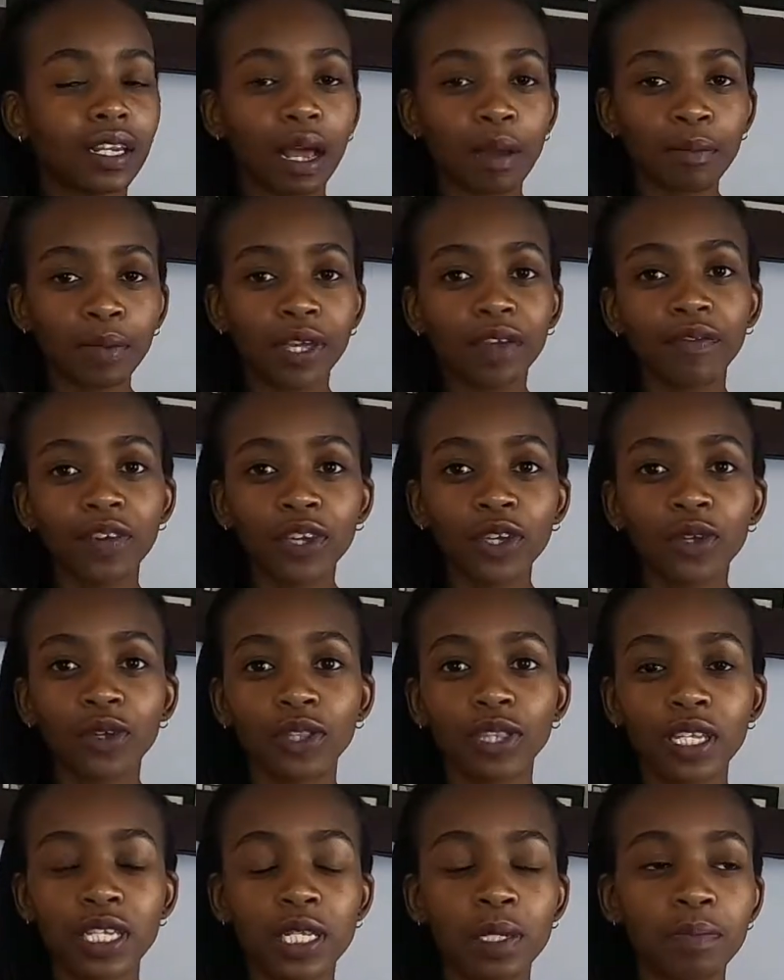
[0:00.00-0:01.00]
I'm giving
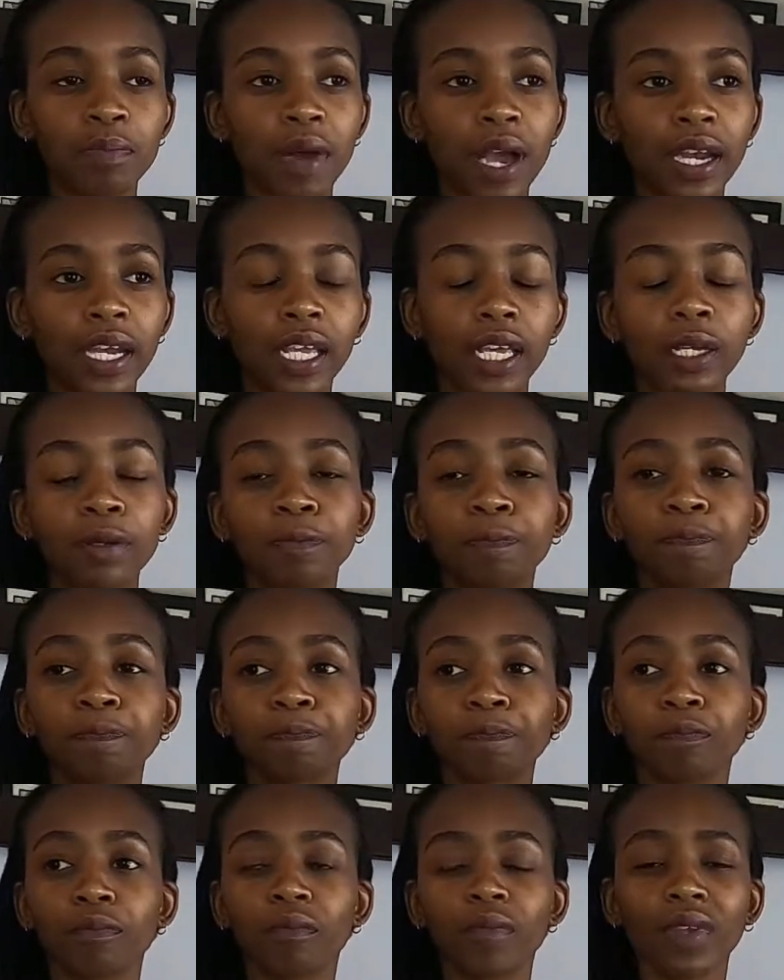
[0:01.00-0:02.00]
you this money,
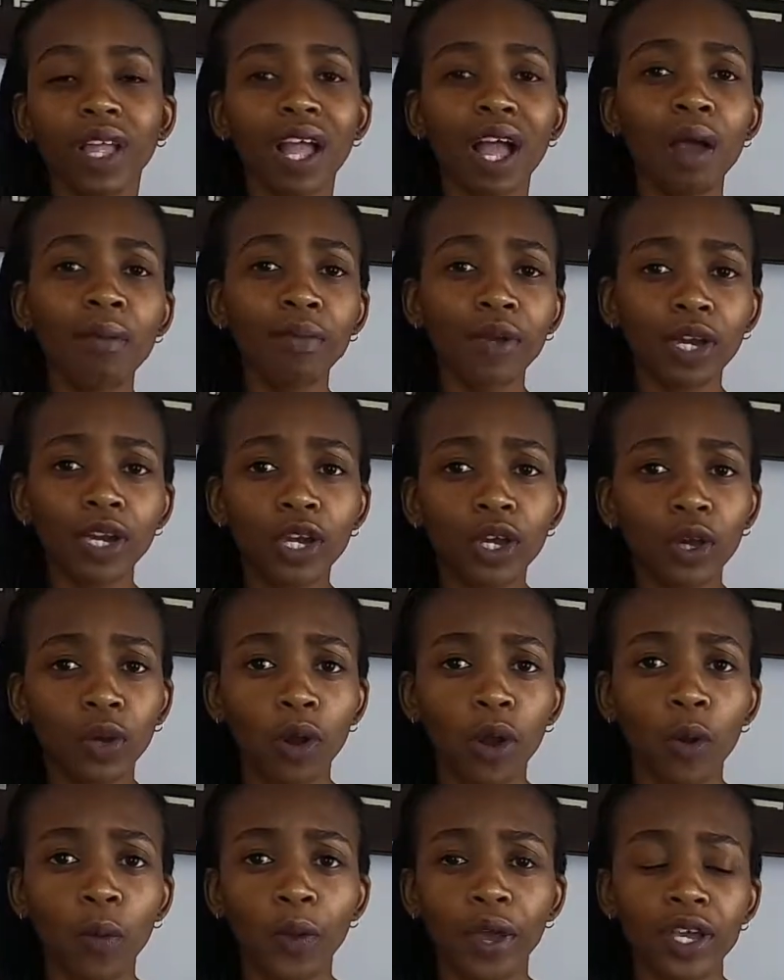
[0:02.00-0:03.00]
I'm gonna
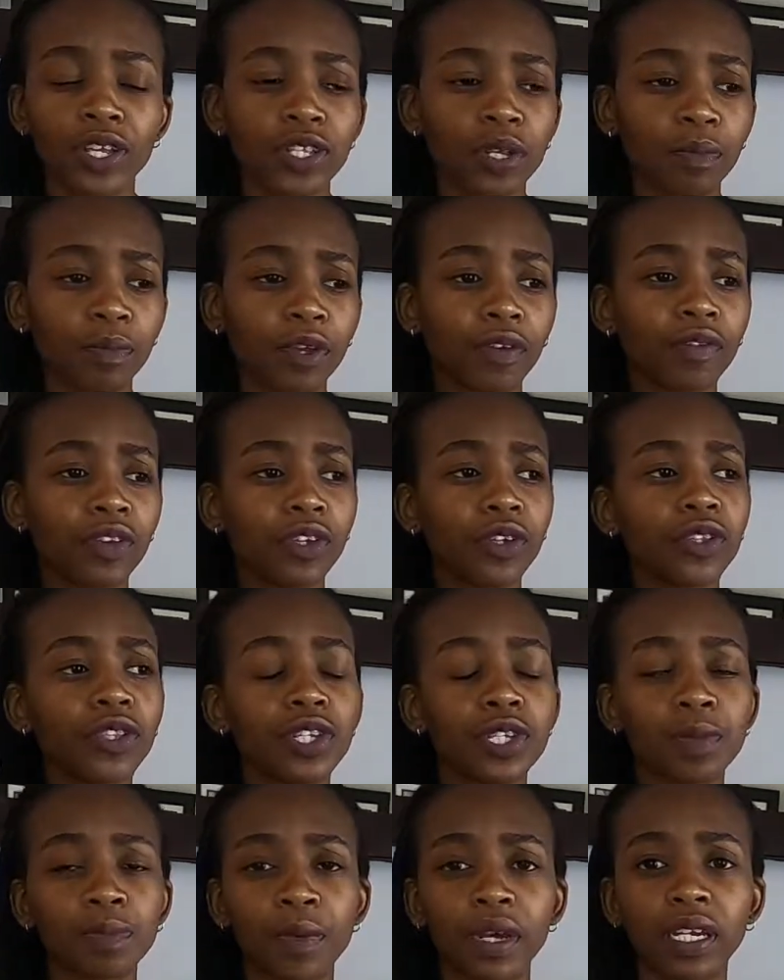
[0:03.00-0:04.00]
go away, so I'm giving you
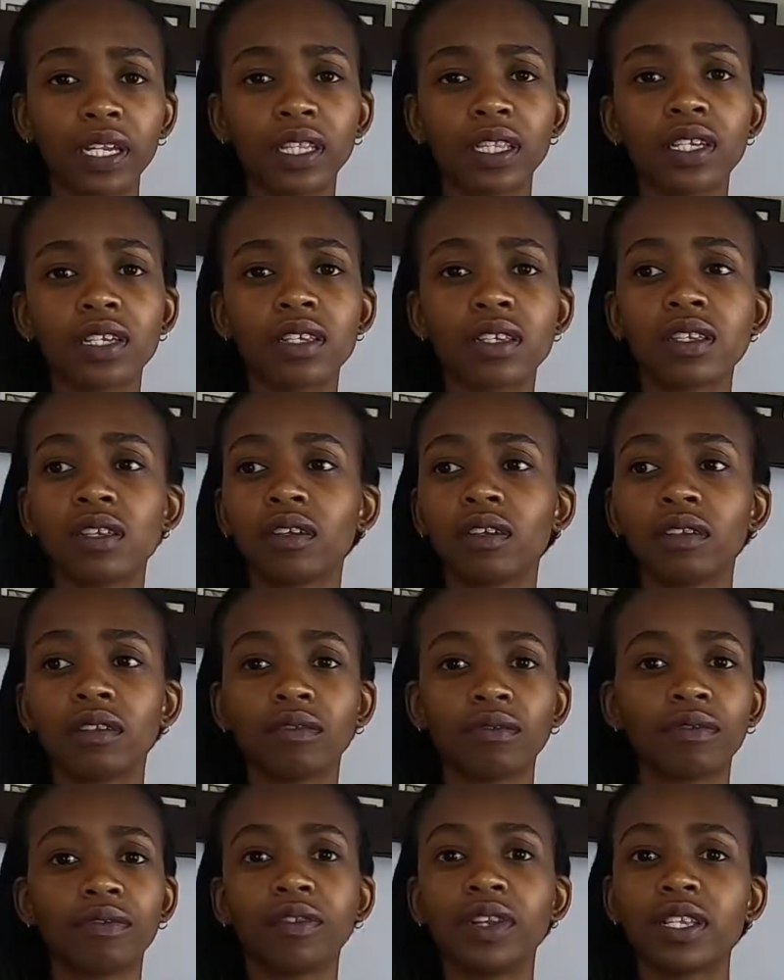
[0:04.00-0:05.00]
this money, this,
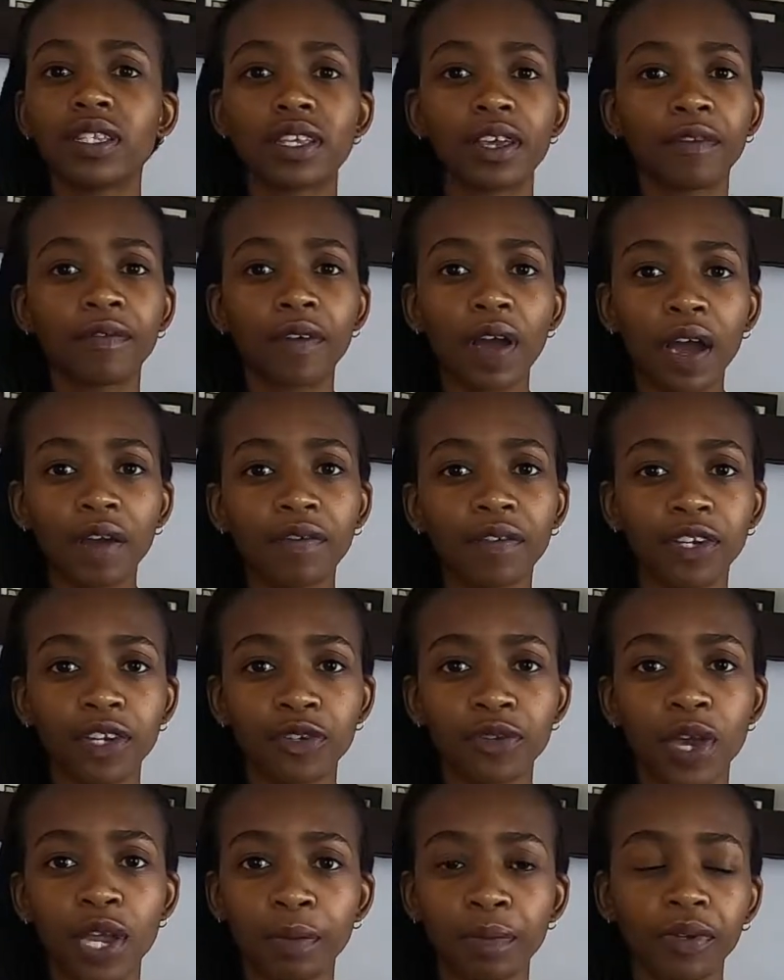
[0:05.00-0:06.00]
let's say
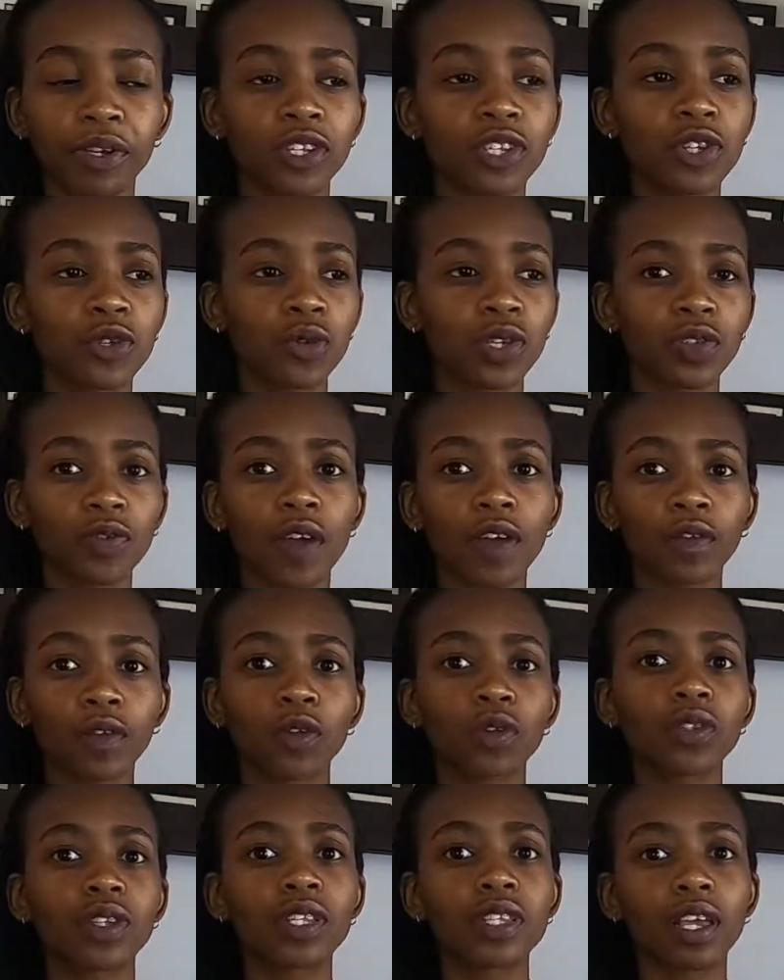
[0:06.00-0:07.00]
500 rand, because it was 5
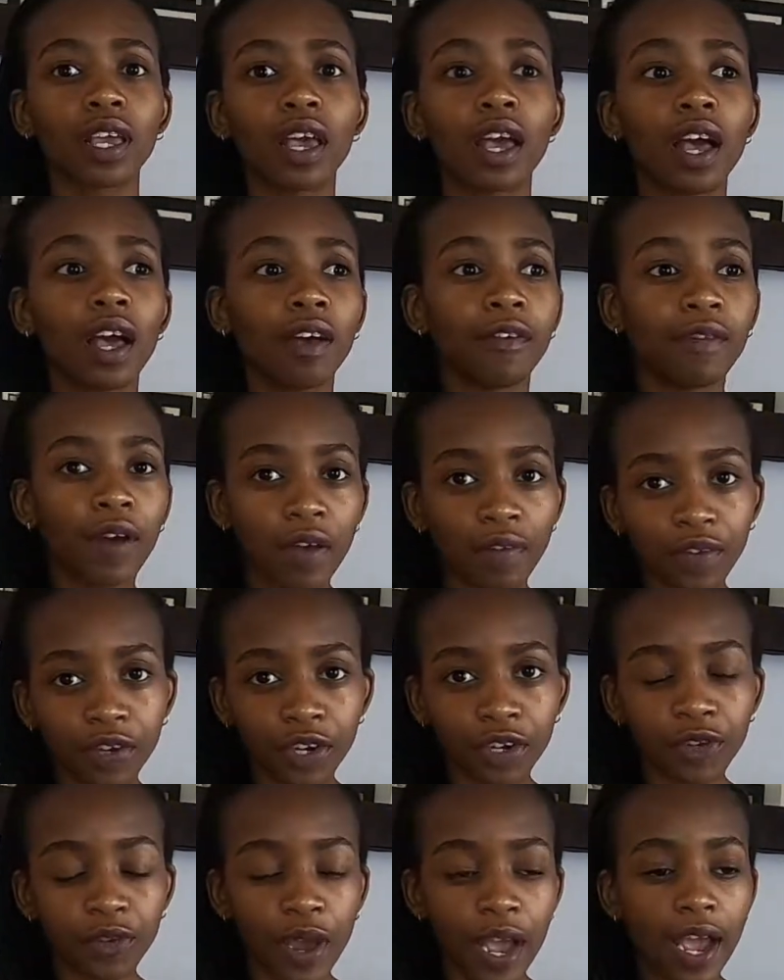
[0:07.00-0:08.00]
gold, let's say
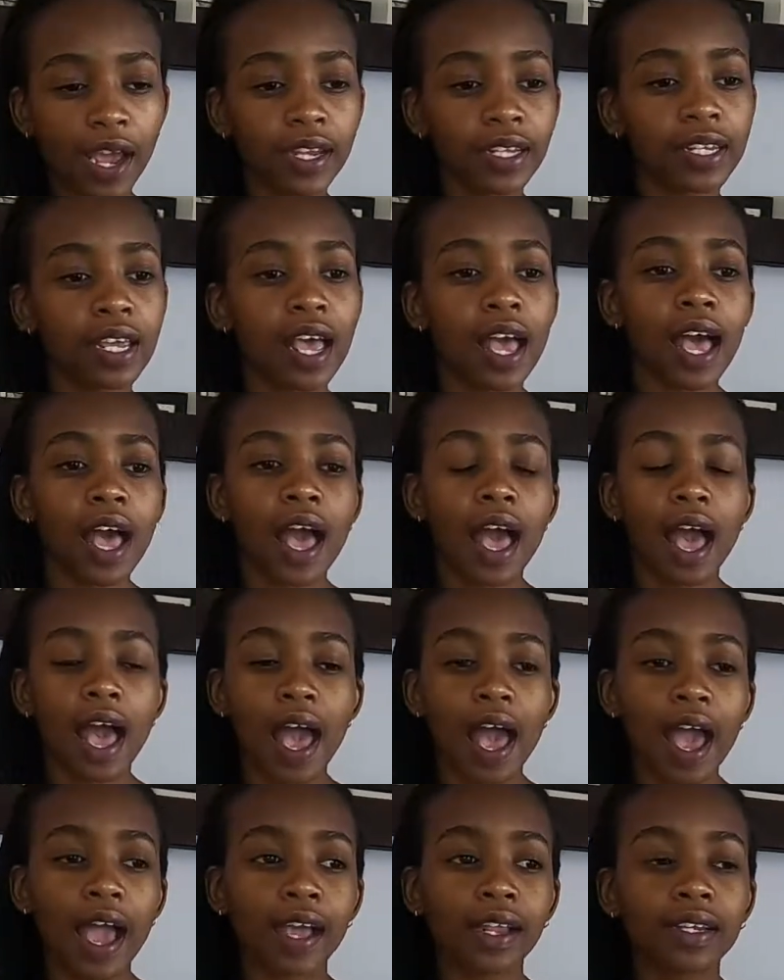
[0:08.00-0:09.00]
500 rand.
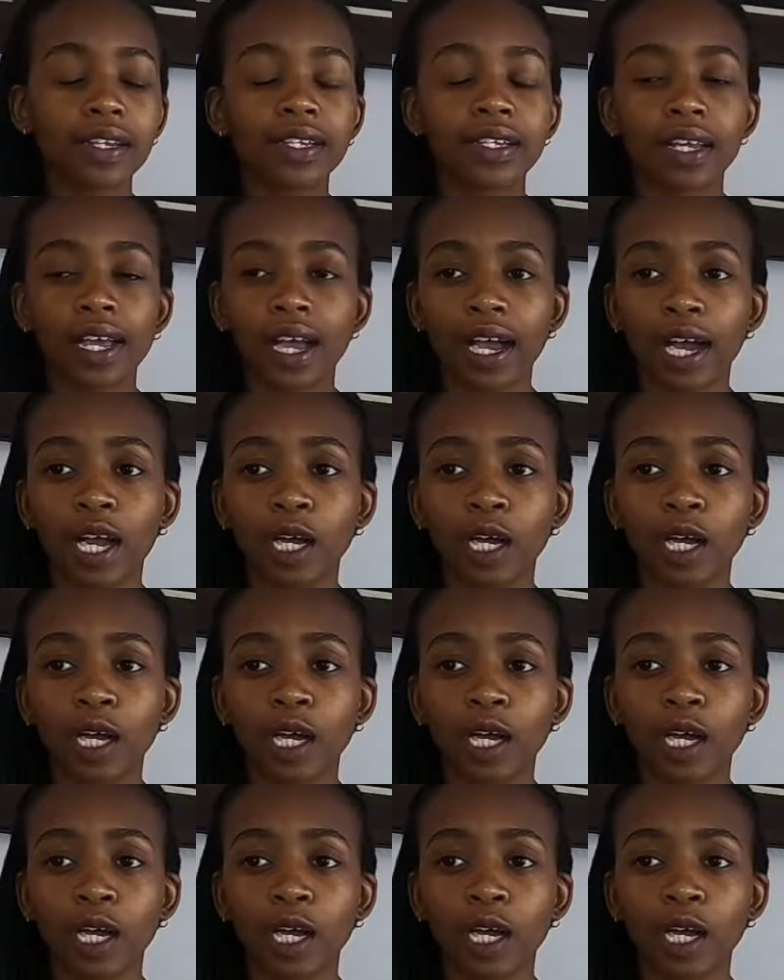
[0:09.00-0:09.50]
And